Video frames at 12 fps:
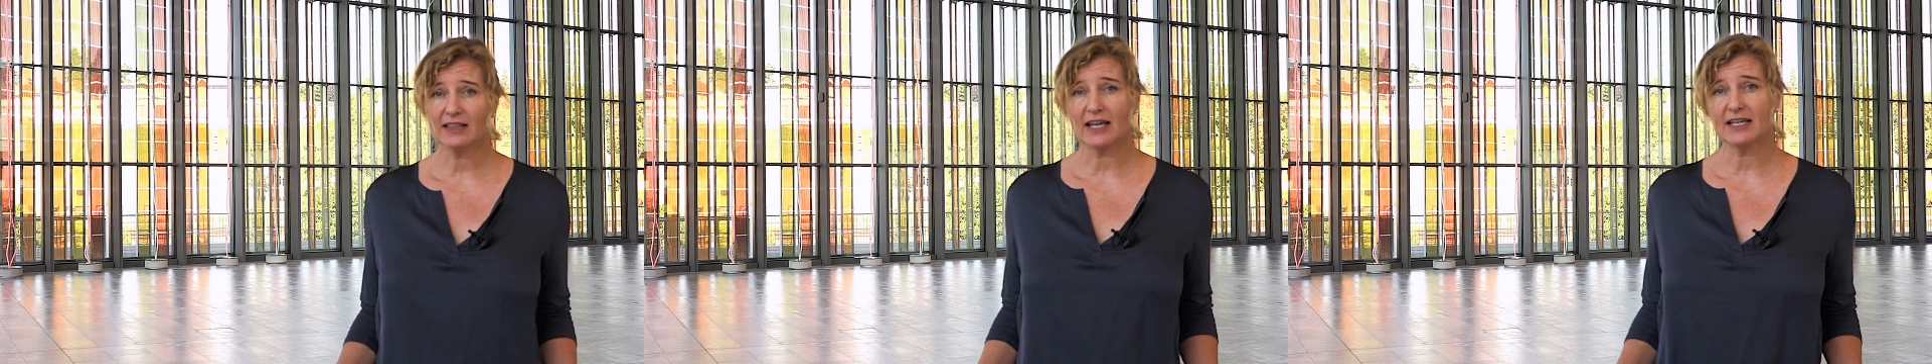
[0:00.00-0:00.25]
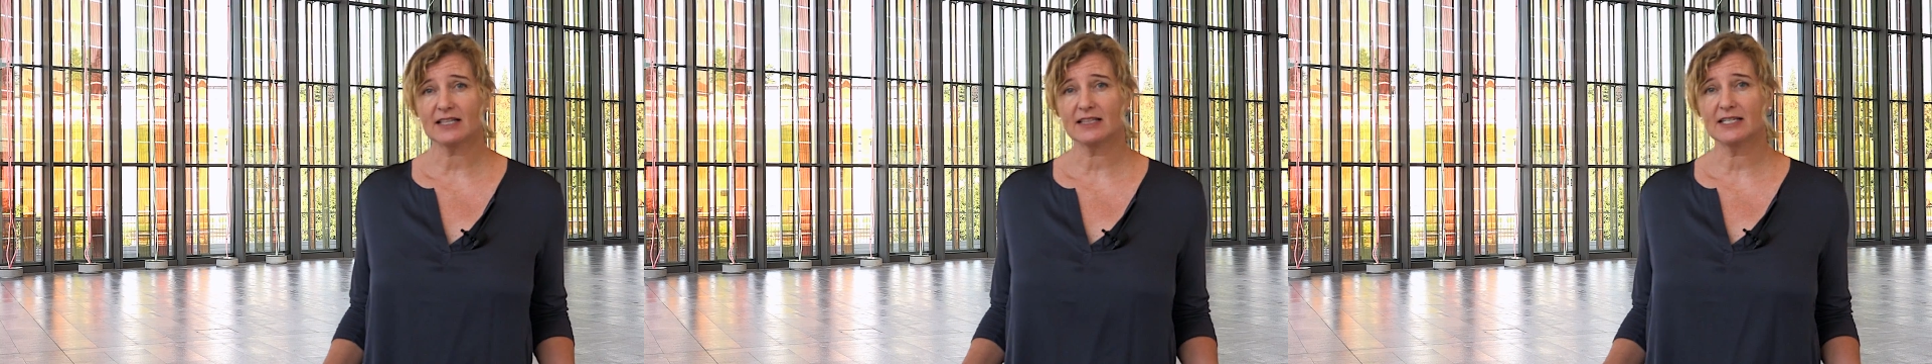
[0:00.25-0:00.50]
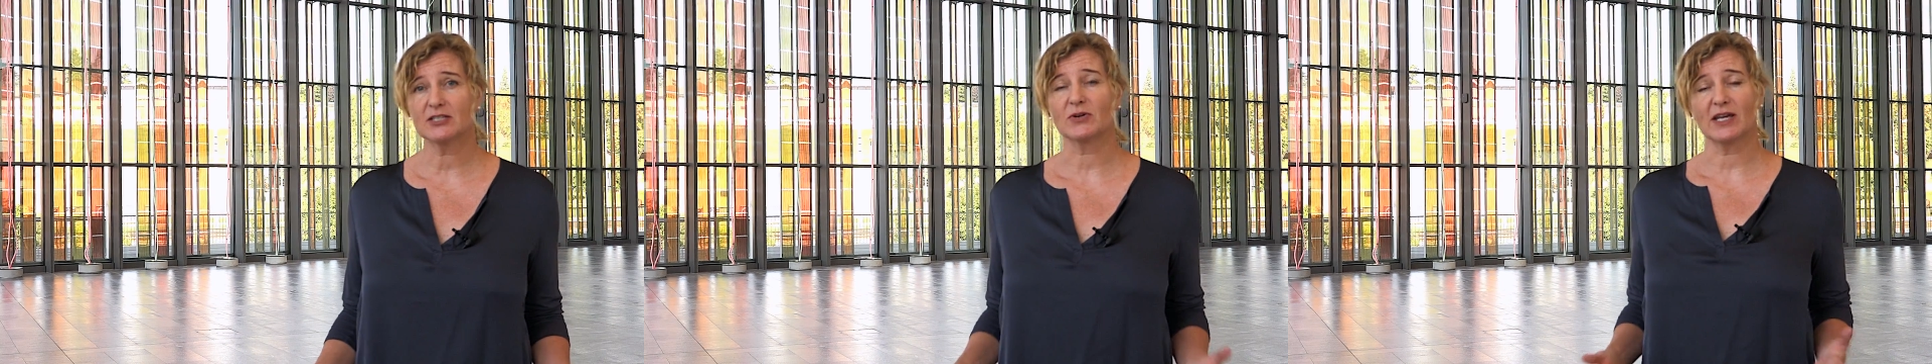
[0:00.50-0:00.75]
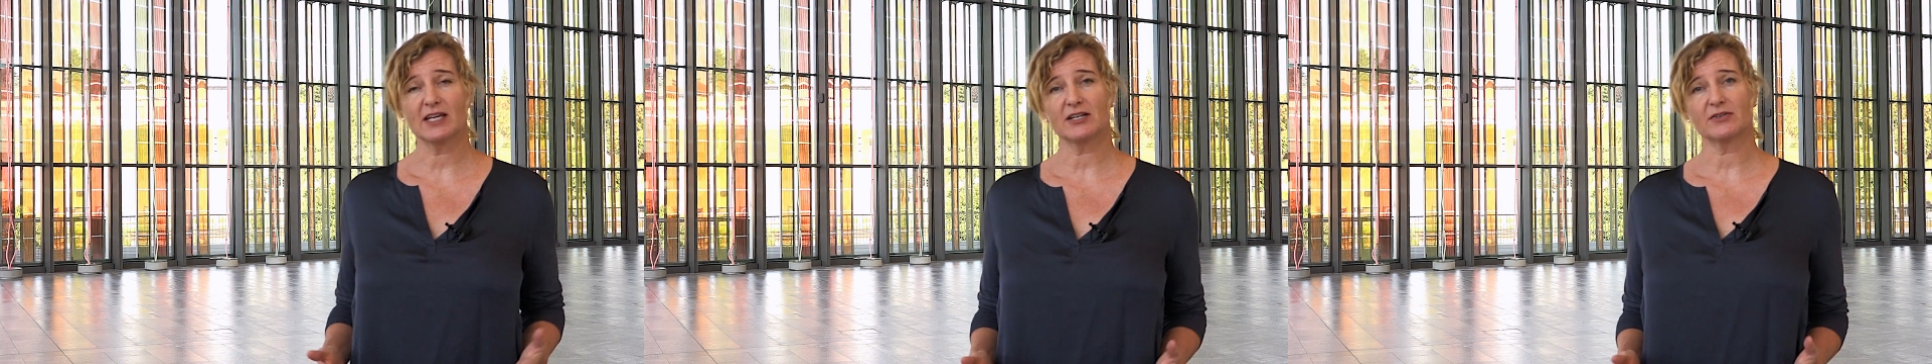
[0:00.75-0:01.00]
likely to
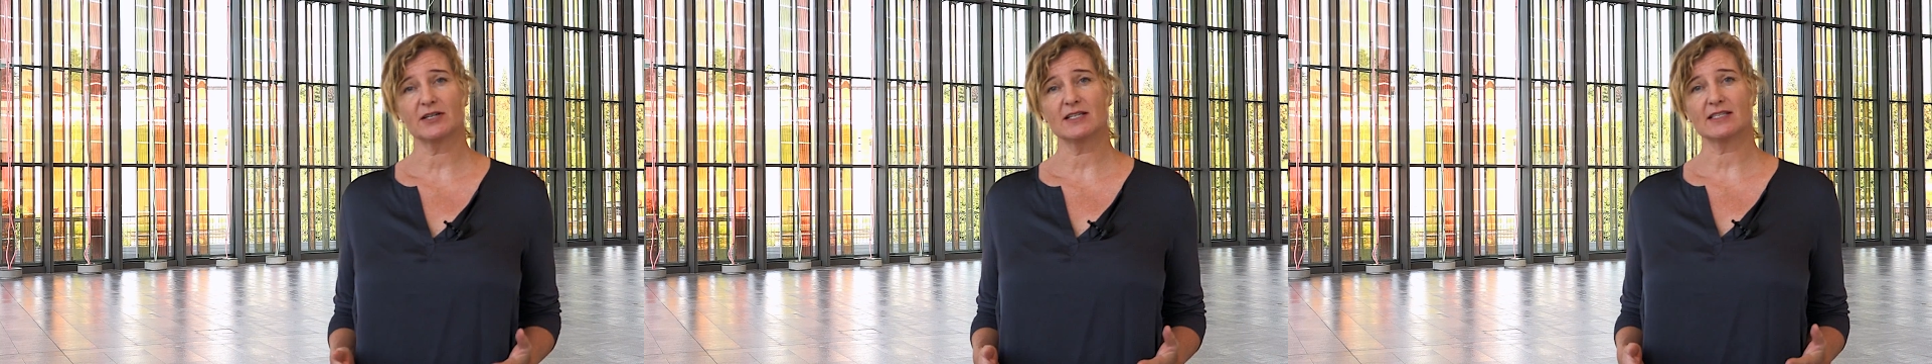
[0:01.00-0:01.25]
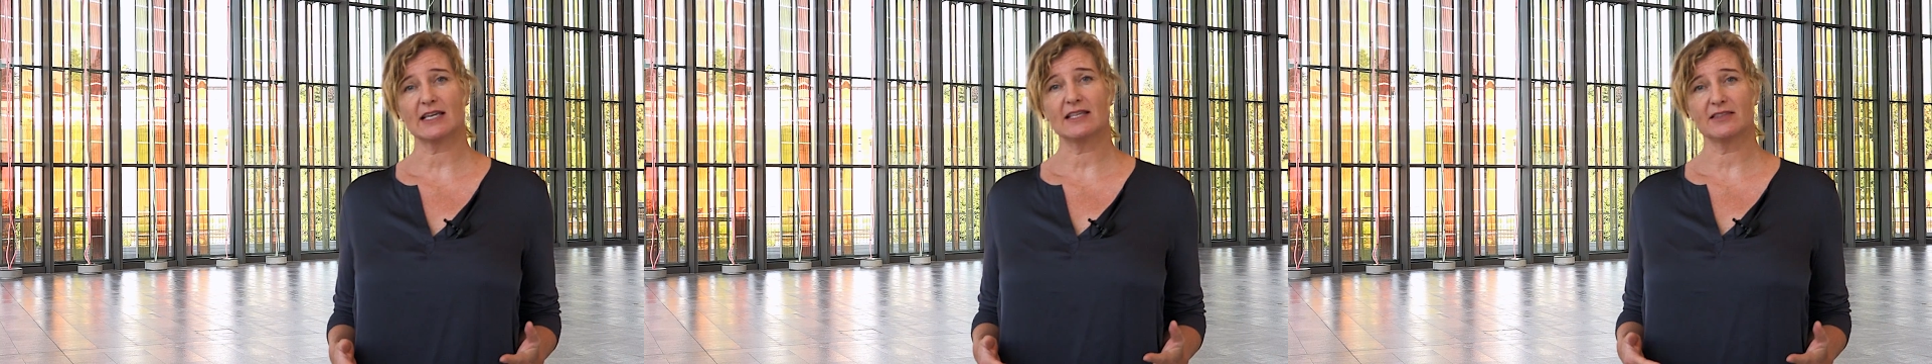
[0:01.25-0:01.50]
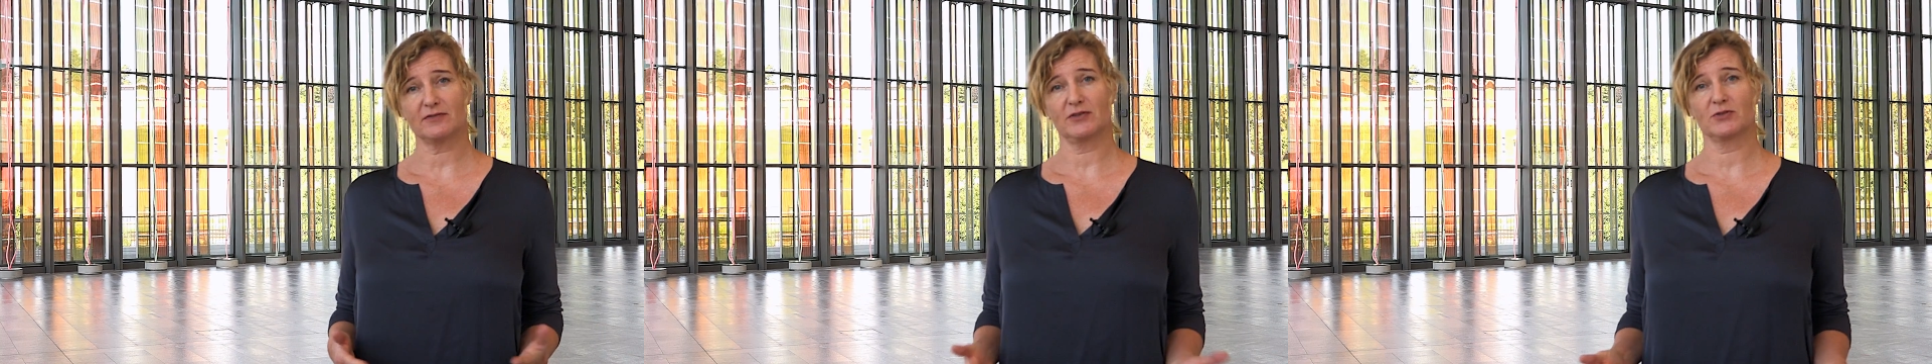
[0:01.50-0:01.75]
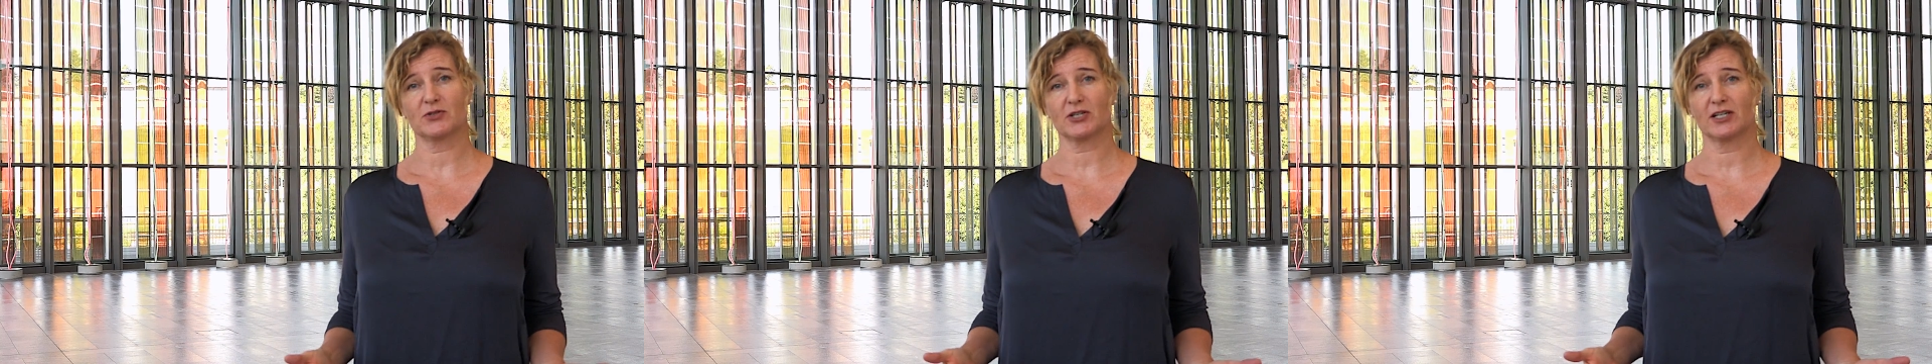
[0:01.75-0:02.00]
increase in the
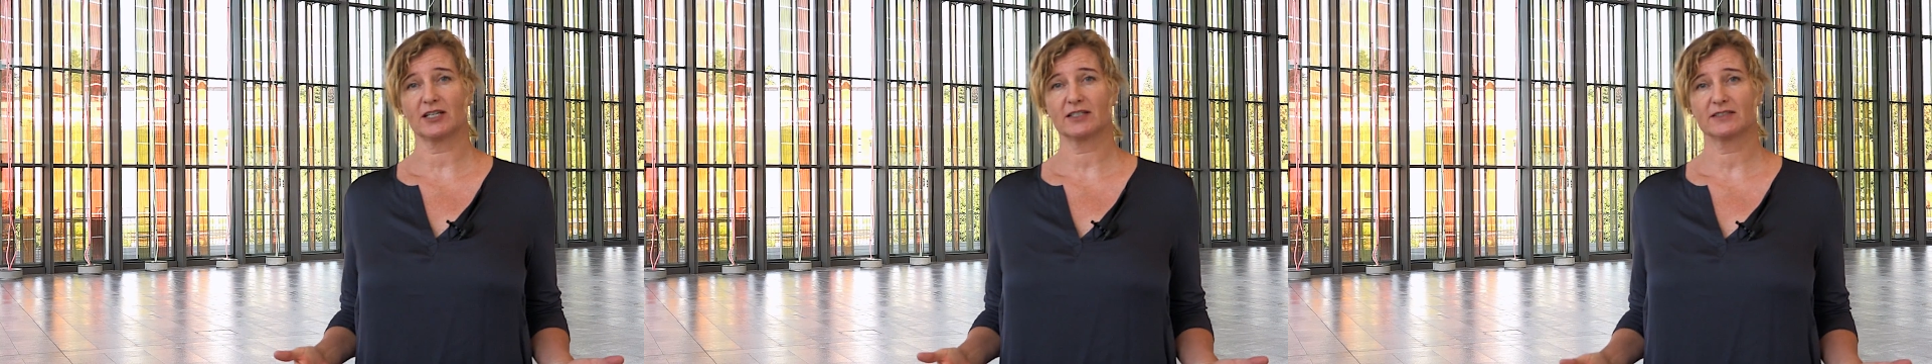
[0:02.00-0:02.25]
future.